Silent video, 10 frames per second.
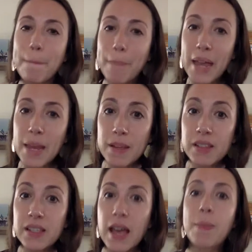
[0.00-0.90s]
A
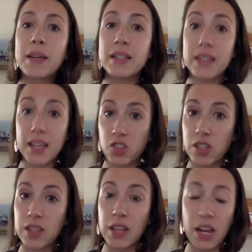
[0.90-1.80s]
baby step
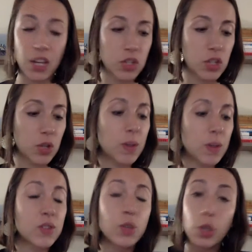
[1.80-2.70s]
intention that I could
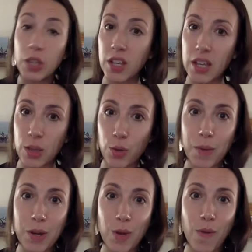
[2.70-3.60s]
do is
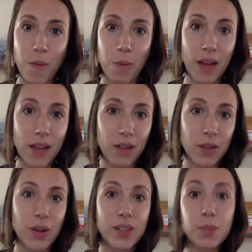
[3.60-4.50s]
looking through my November
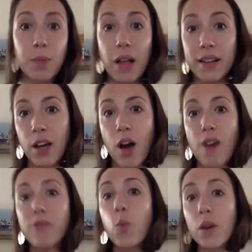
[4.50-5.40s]
calendar is
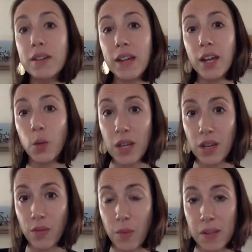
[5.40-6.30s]
blocking off one night
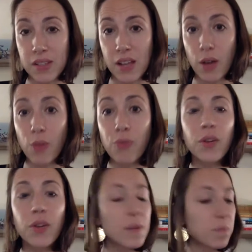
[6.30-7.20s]
a week for
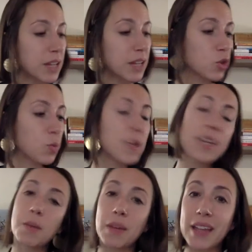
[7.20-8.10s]
myself
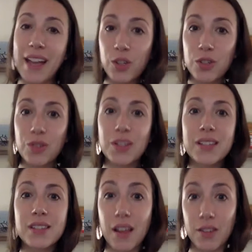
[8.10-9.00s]
each week in my
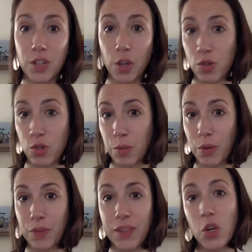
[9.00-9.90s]
calendar that's
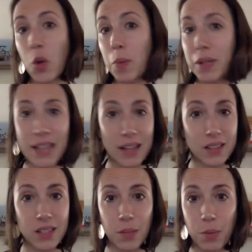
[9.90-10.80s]
non-negotiable, that
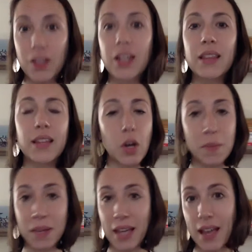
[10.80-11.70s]
nobody gets to put
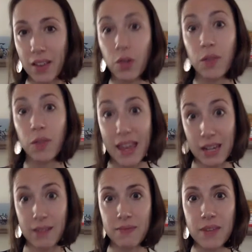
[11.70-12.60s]
anything on my calendar
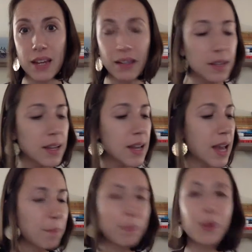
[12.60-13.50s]
that evening,
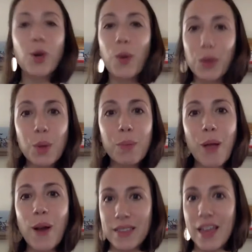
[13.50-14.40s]
and going
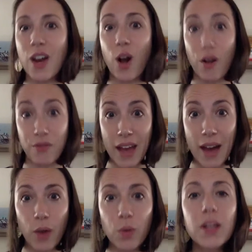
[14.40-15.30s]
through and blocking that off
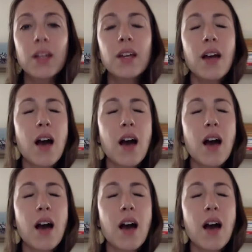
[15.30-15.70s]
now.